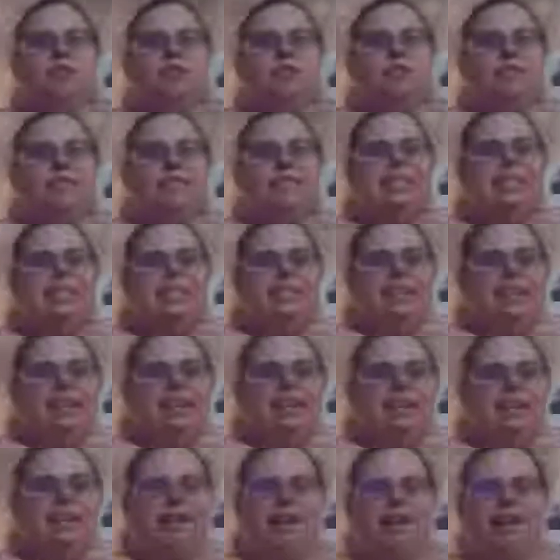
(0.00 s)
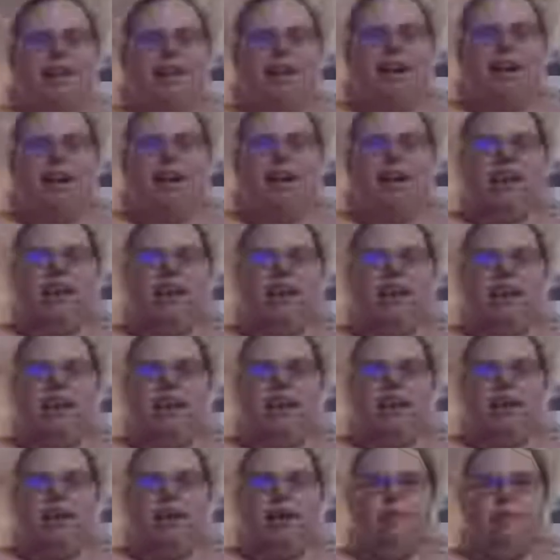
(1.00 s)
Today I
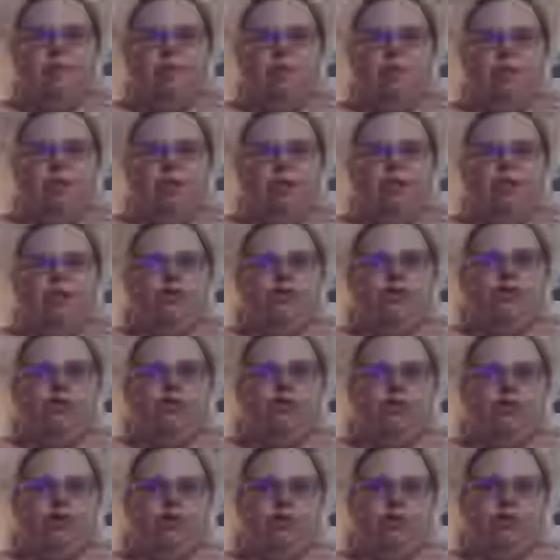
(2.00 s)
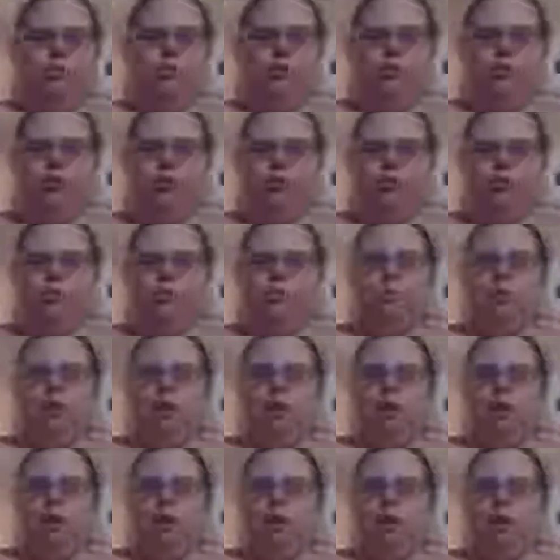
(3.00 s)
am going to show you
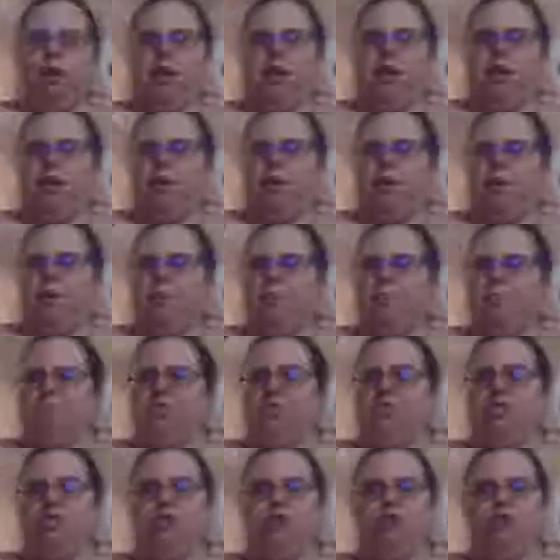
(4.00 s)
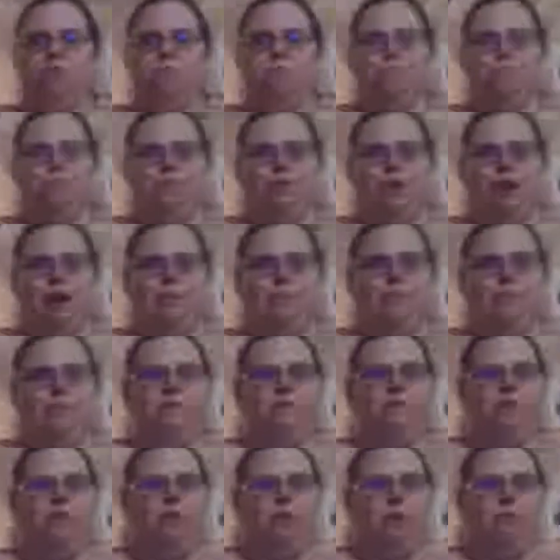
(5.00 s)
dinner prep
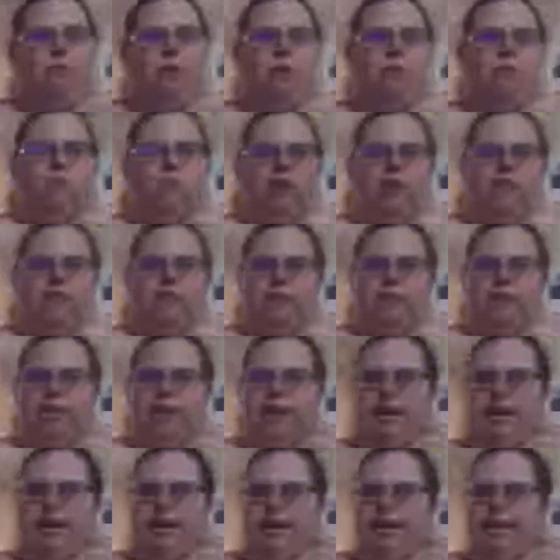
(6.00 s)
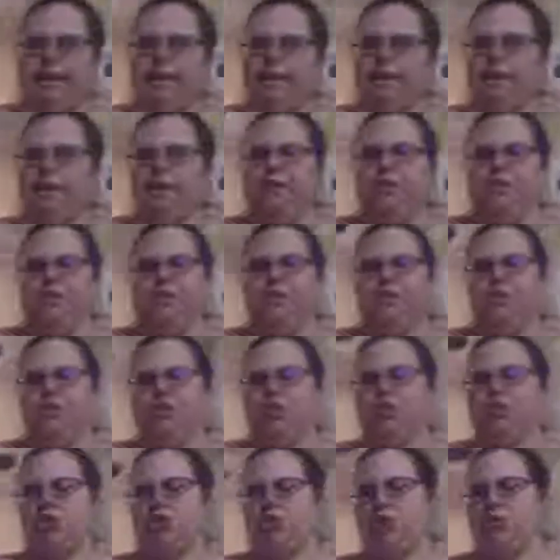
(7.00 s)
for my wife and I.
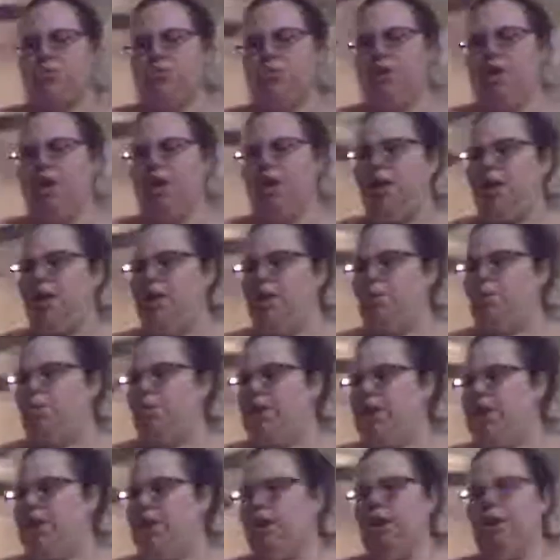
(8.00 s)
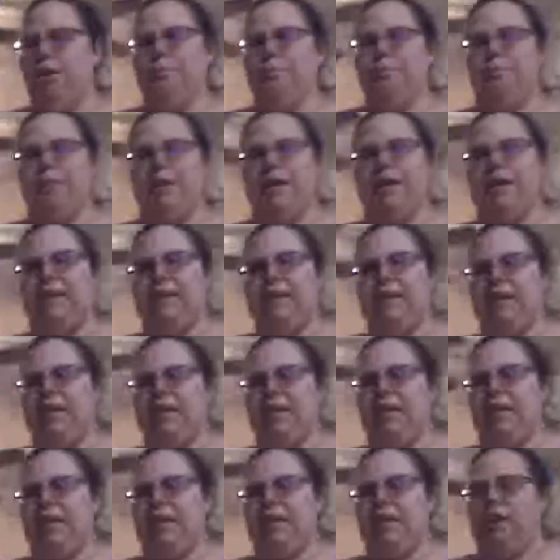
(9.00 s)
So we are
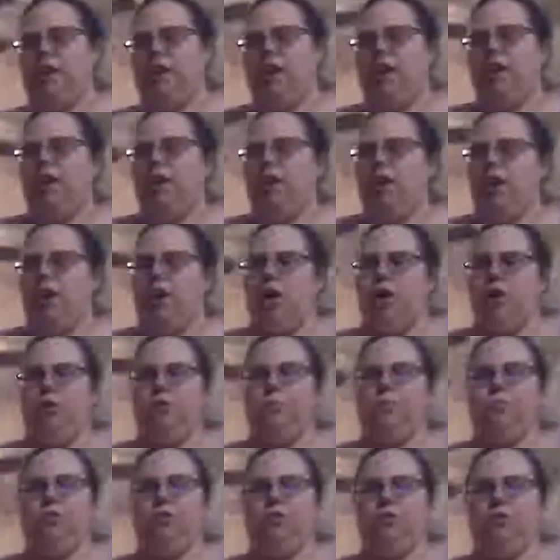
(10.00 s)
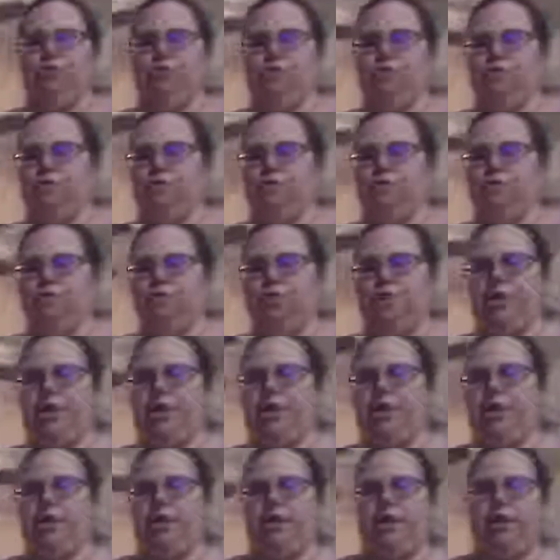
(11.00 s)
making
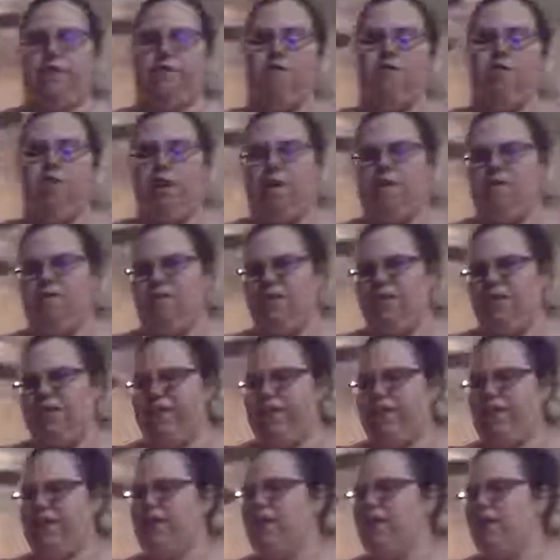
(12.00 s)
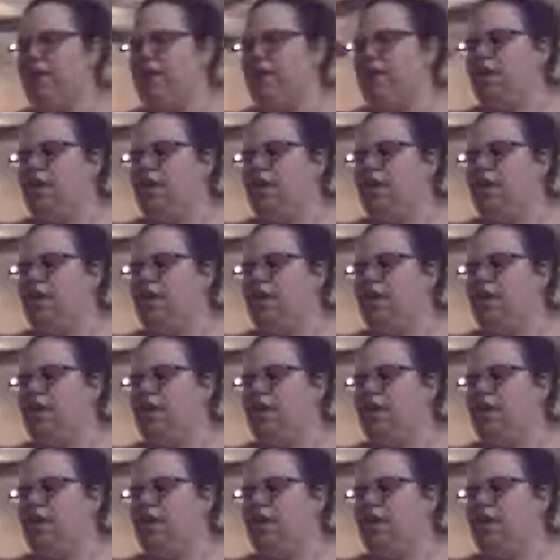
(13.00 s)
gluten-free for everything.